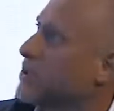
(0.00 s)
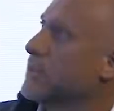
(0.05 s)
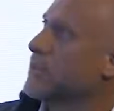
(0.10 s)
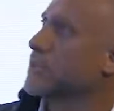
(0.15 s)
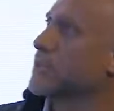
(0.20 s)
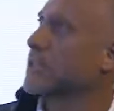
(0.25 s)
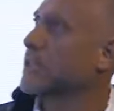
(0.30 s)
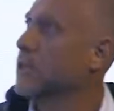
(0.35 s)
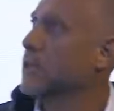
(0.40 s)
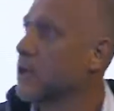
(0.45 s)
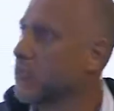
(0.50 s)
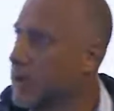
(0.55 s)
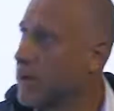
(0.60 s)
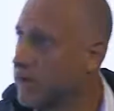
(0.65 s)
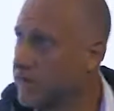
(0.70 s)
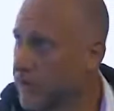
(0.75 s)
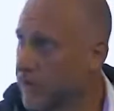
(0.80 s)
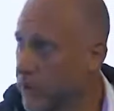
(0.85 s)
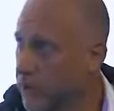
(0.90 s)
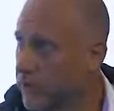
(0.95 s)
pushing this a little
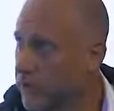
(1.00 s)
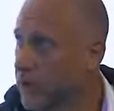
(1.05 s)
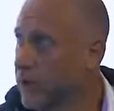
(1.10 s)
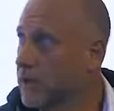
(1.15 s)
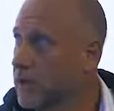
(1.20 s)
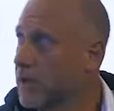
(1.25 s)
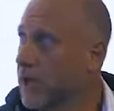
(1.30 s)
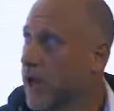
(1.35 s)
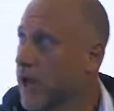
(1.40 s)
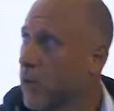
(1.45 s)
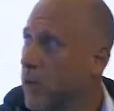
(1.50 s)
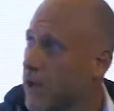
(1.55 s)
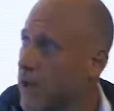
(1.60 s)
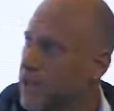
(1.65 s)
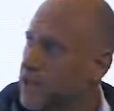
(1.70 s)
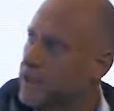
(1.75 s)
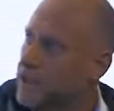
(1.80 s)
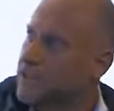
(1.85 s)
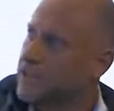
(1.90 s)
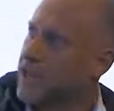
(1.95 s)
bit further. I
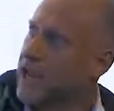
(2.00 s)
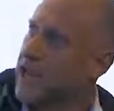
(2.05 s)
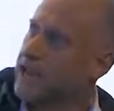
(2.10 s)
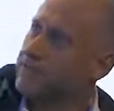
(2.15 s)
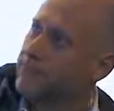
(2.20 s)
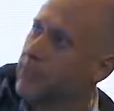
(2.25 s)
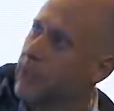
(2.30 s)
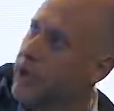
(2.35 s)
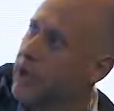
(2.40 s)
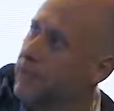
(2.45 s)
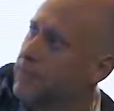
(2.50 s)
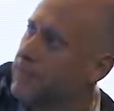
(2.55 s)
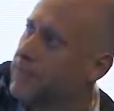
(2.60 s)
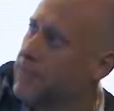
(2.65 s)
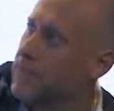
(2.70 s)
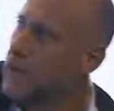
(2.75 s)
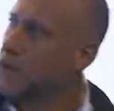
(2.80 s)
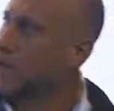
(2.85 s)
wanted to say, well,